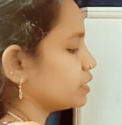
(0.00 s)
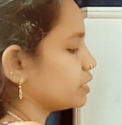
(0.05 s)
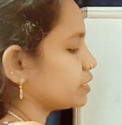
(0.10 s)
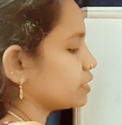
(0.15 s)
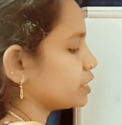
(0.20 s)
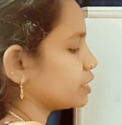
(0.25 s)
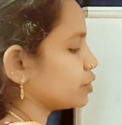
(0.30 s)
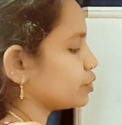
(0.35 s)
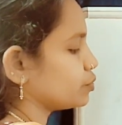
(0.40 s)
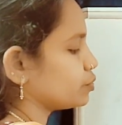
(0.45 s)

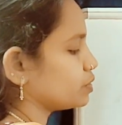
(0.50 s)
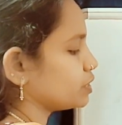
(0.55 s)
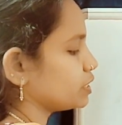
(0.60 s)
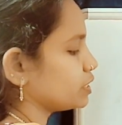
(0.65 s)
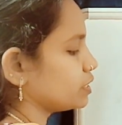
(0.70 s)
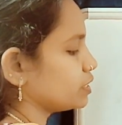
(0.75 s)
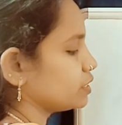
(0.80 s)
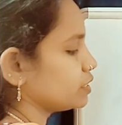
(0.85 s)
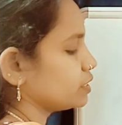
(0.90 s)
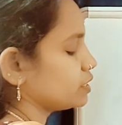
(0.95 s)
in the
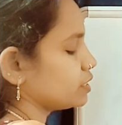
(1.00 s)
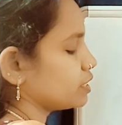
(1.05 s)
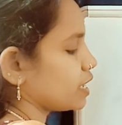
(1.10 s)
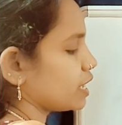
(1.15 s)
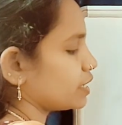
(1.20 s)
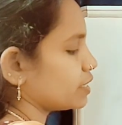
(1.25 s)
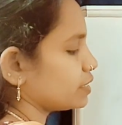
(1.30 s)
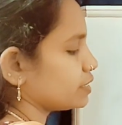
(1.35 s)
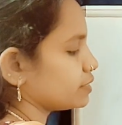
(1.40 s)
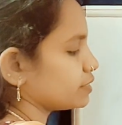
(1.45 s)
urine
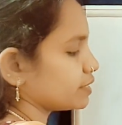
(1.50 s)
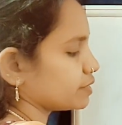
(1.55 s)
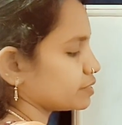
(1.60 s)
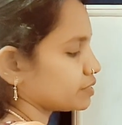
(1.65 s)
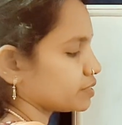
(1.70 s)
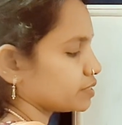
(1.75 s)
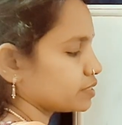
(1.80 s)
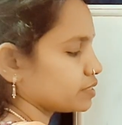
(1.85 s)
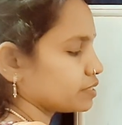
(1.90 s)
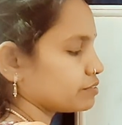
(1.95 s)
and it is
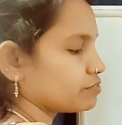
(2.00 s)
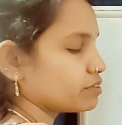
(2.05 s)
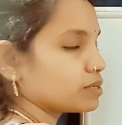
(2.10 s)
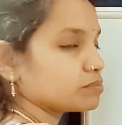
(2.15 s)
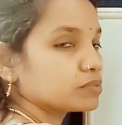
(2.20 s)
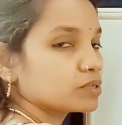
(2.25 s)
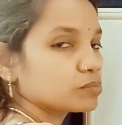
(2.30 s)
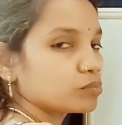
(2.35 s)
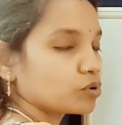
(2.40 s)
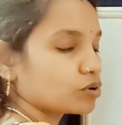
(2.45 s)
excreted
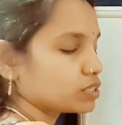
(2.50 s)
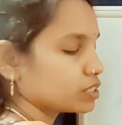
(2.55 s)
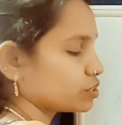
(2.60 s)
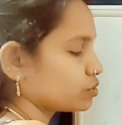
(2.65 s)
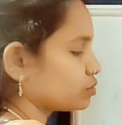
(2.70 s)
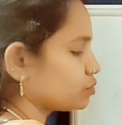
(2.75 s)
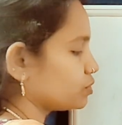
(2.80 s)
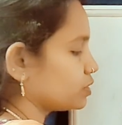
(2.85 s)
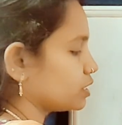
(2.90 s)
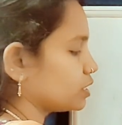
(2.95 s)
from the body
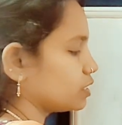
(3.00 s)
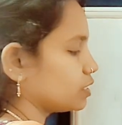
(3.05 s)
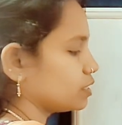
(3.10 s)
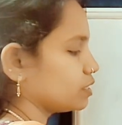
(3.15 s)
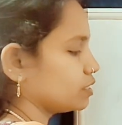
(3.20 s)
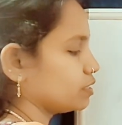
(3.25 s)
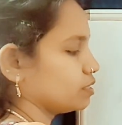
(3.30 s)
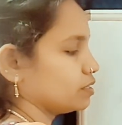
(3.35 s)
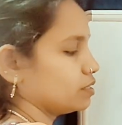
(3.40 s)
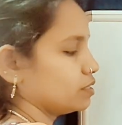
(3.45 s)
through the
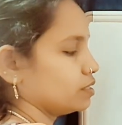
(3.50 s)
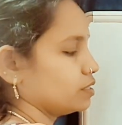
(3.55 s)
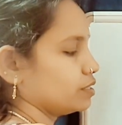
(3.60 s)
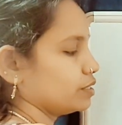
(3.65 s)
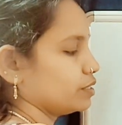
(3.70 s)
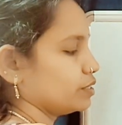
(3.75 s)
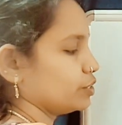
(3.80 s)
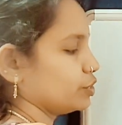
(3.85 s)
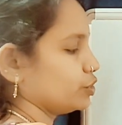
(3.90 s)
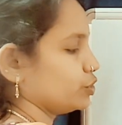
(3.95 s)

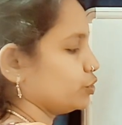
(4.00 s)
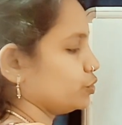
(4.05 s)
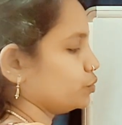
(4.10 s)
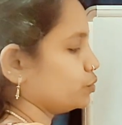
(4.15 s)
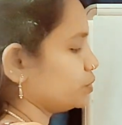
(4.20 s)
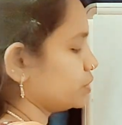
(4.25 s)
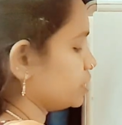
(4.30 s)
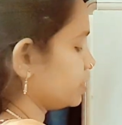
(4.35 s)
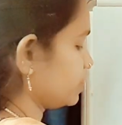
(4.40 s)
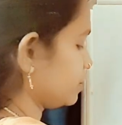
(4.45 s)

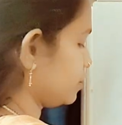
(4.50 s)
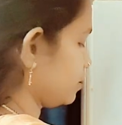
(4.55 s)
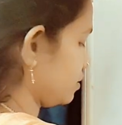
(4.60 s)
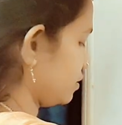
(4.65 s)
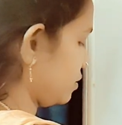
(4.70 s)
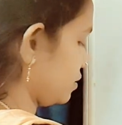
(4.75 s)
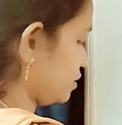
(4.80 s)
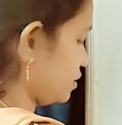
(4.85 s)
urine.